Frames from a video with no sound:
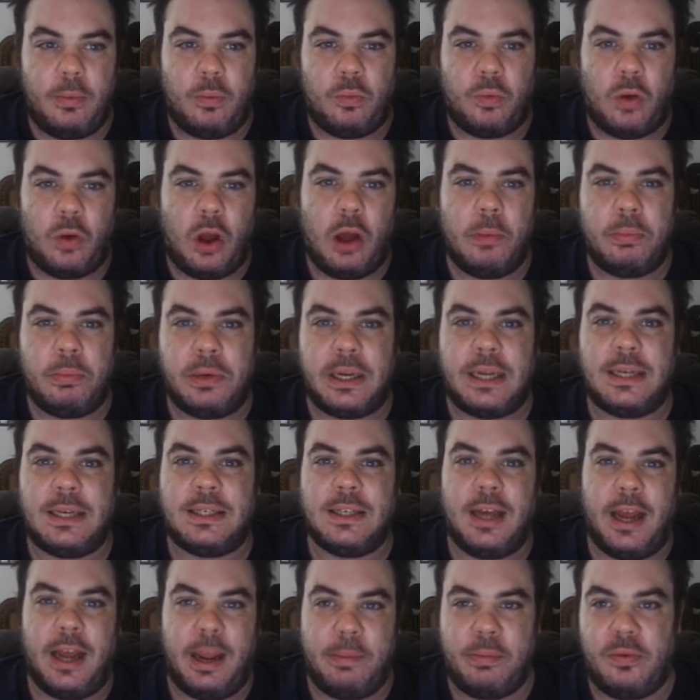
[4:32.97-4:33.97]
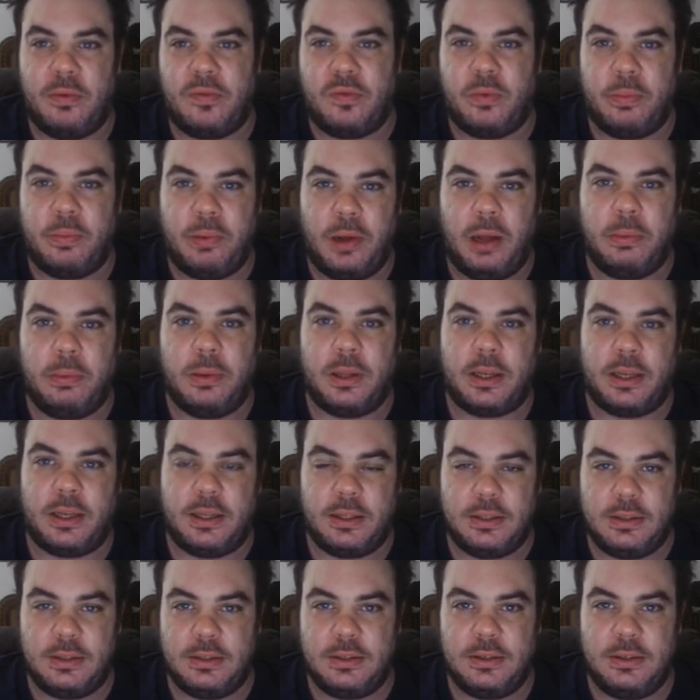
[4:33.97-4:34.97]
Romney type of
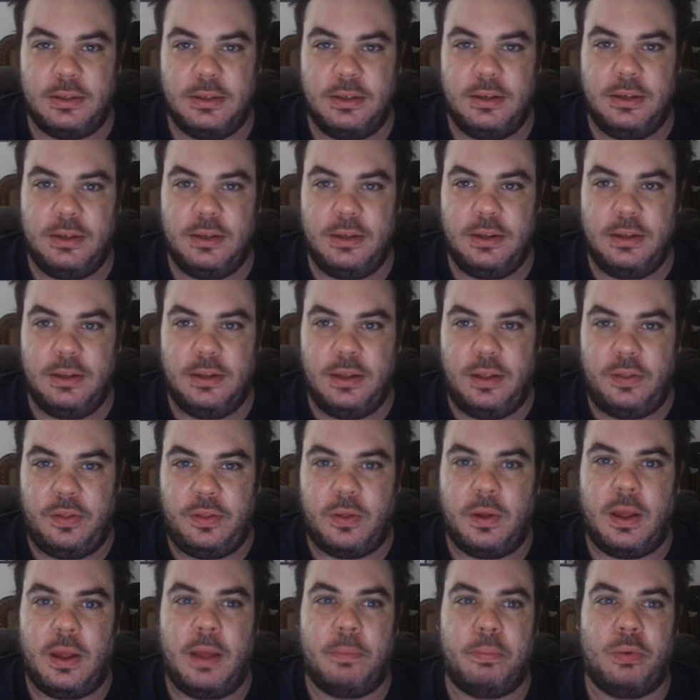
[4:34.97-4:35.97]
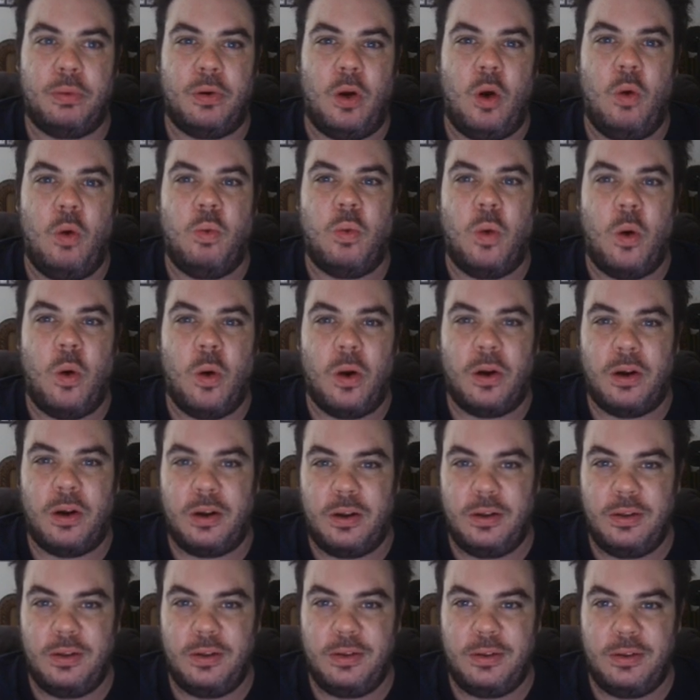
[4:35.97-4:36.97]
Republicans. The
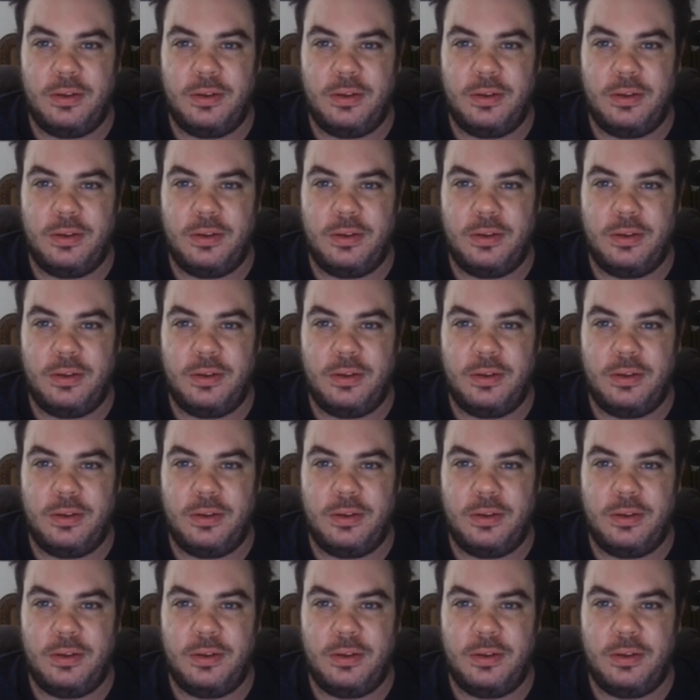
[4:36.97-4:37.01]
pro-war